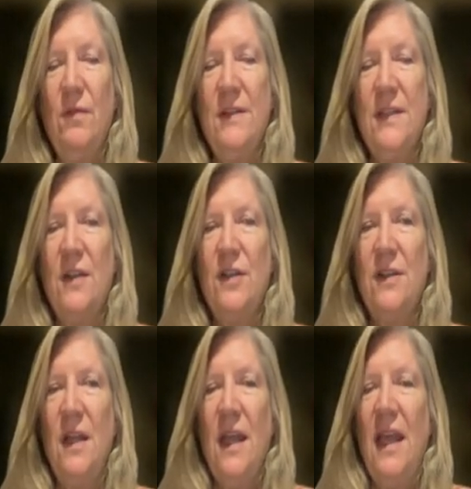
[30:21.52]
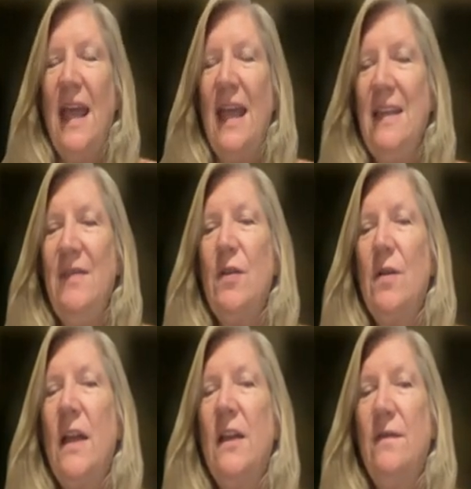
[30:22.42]
resection, and even
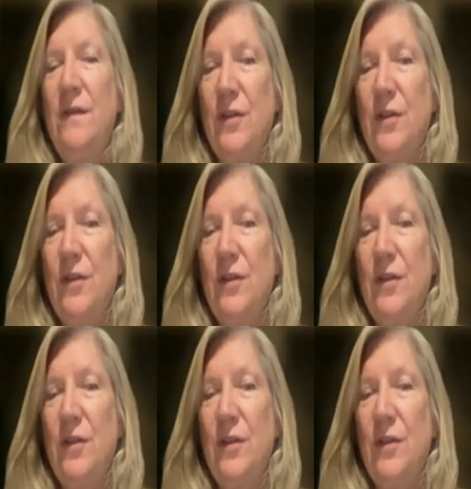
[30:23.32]
cryo for